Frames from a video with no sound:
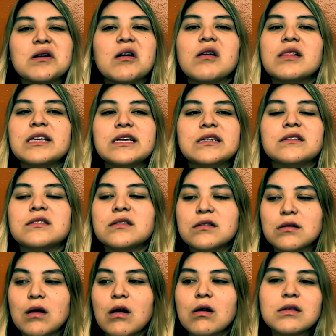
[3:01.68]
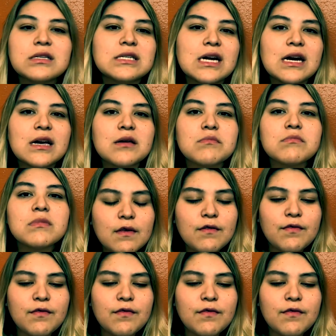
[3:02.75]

it all in all the time.